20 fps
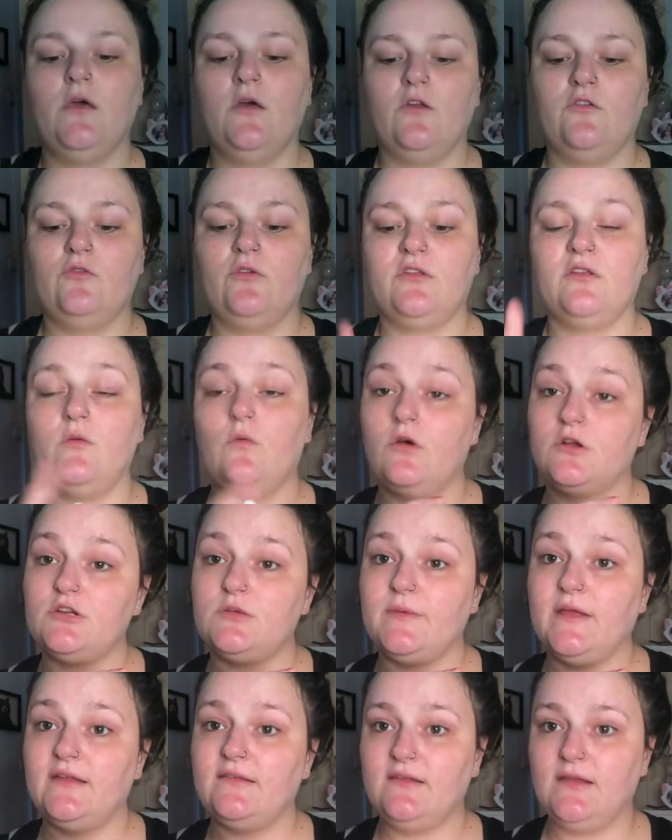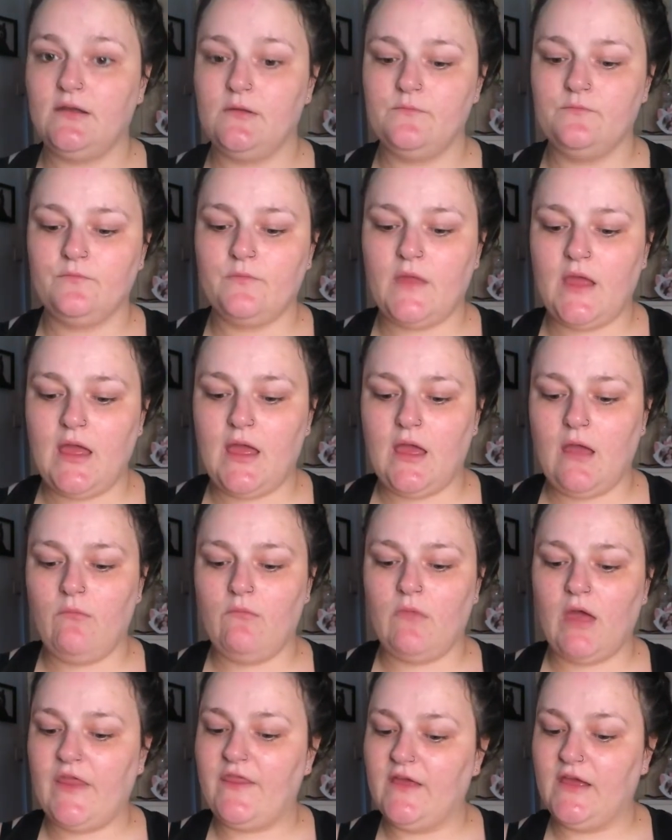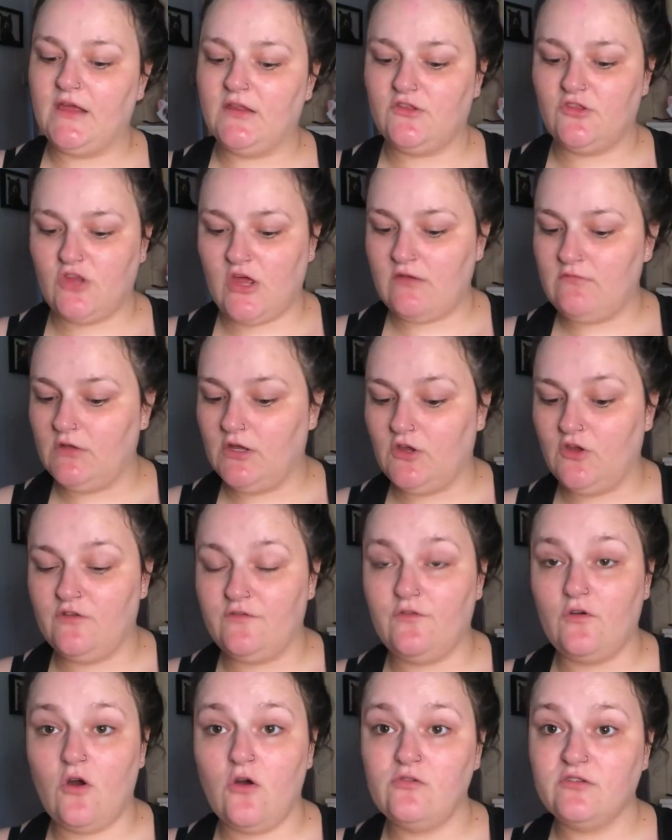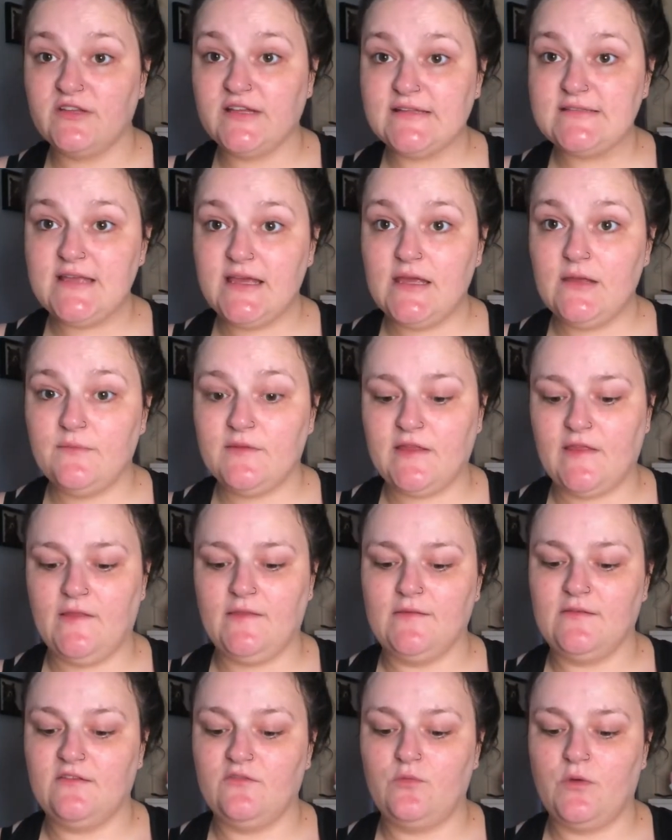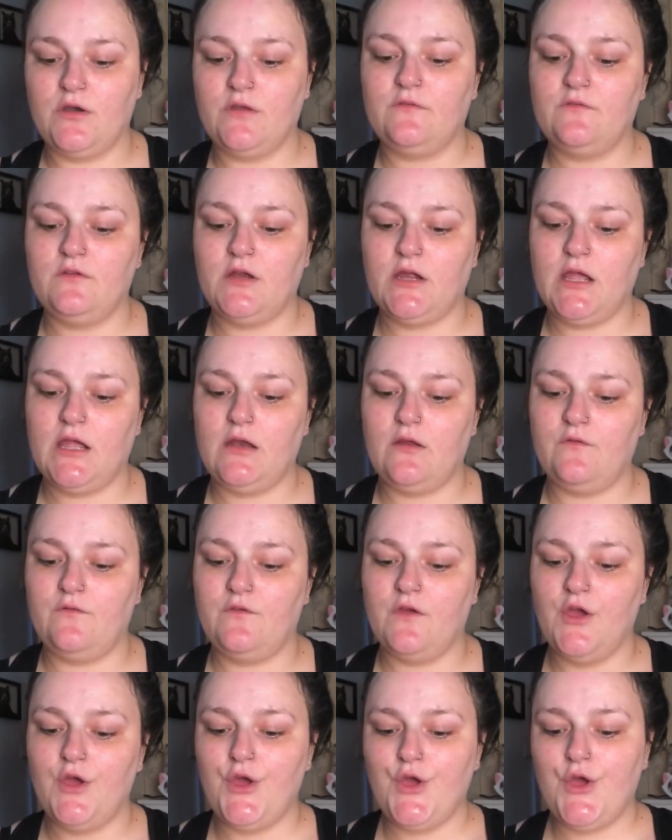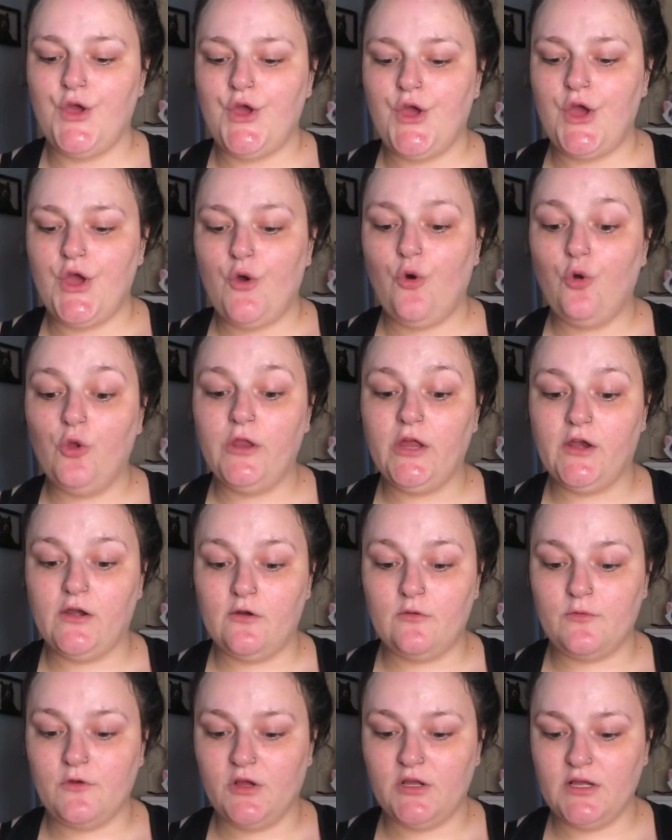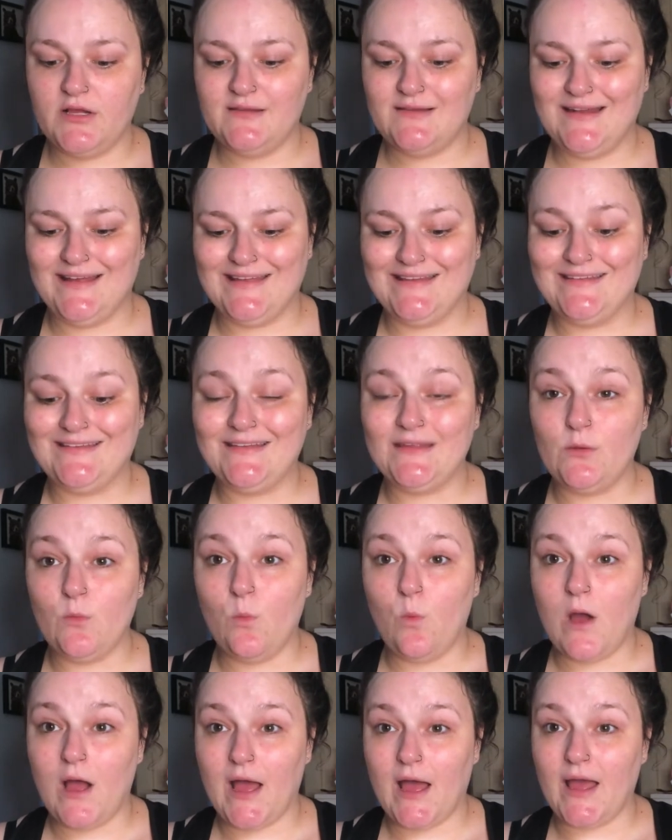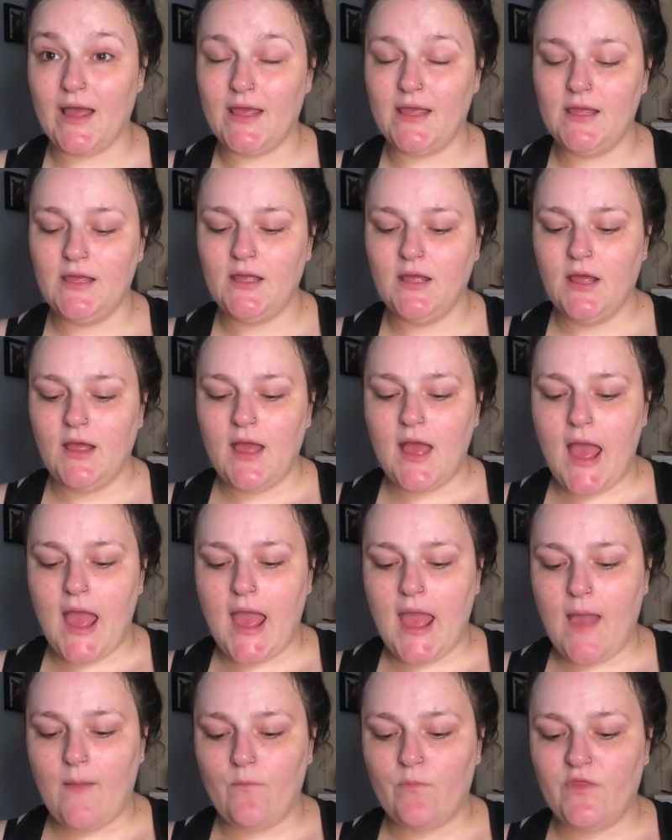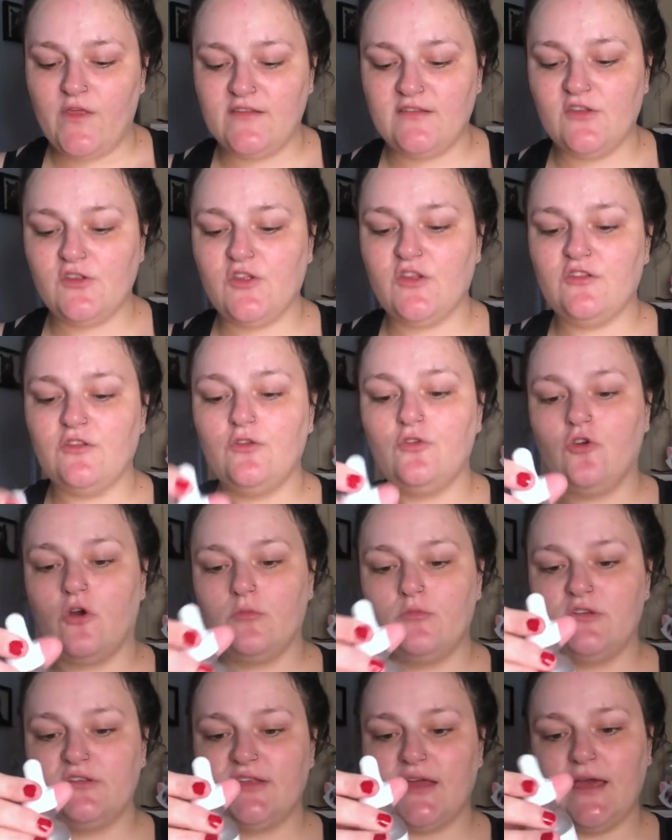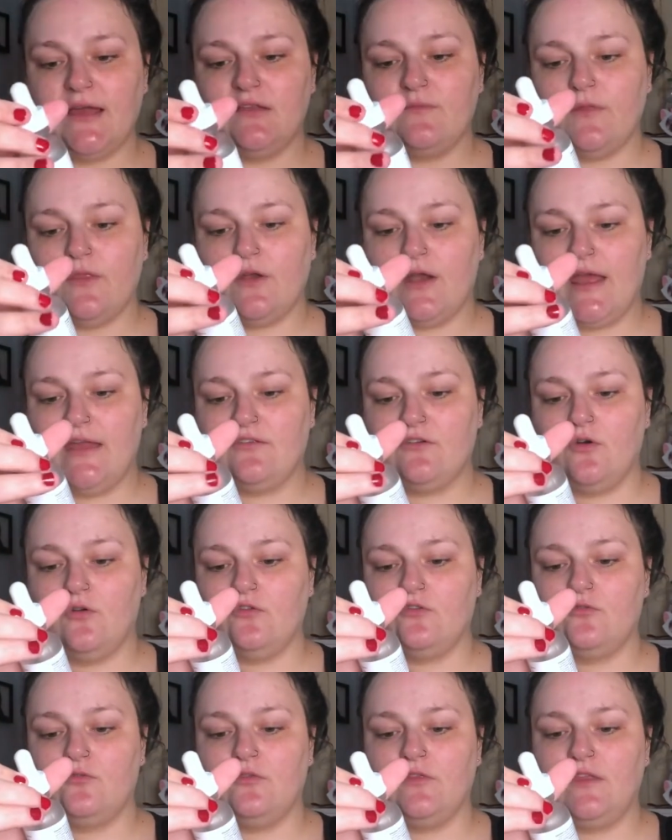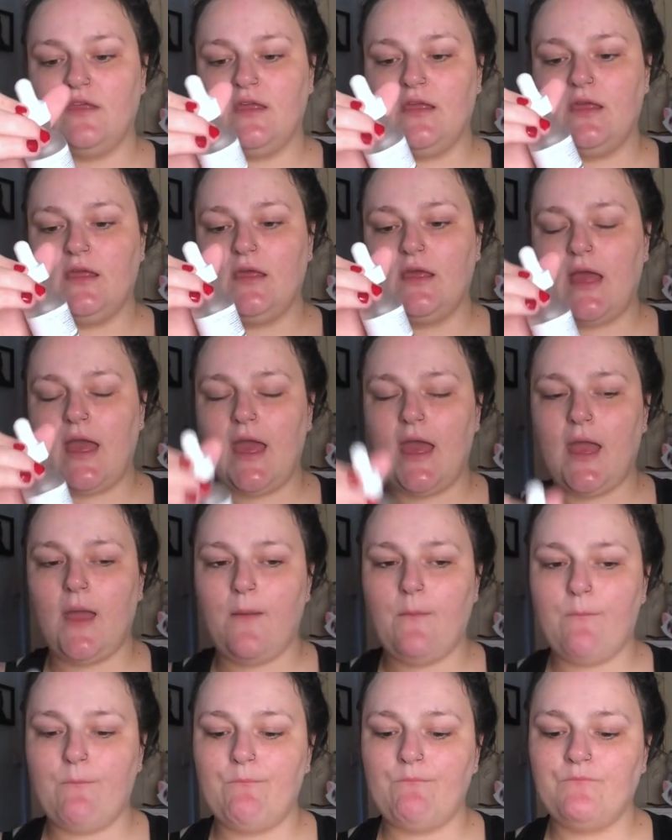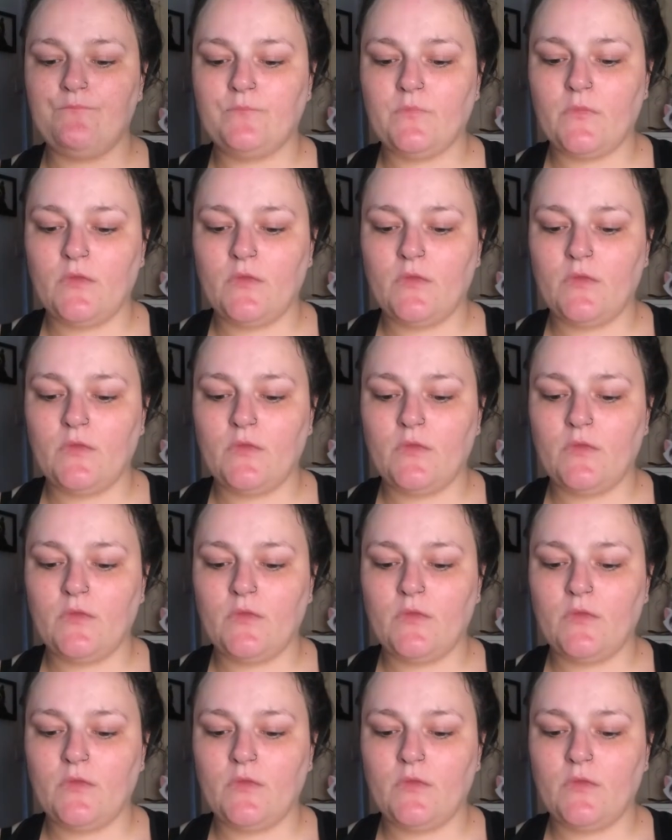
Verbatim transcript: So it's a water-based serum. um, I think it's generally good for all skin types. I think this is one of their kind of holy grail products and I can see why. Um, this is just a normal size, but there is also the um,